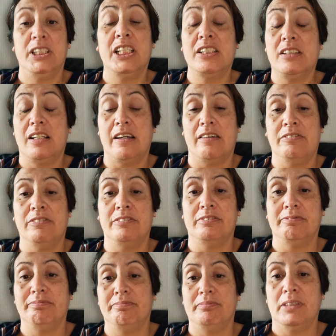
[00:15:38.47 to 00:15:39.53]
Just love.
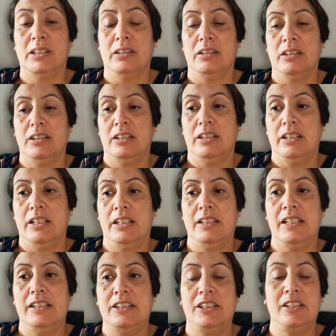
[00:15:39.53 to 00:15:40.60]
And
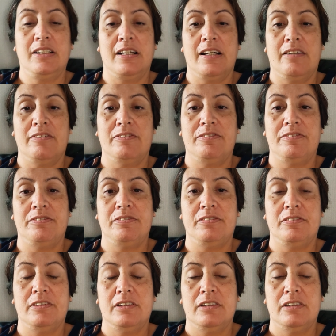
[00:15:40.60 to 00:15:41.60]
as you love,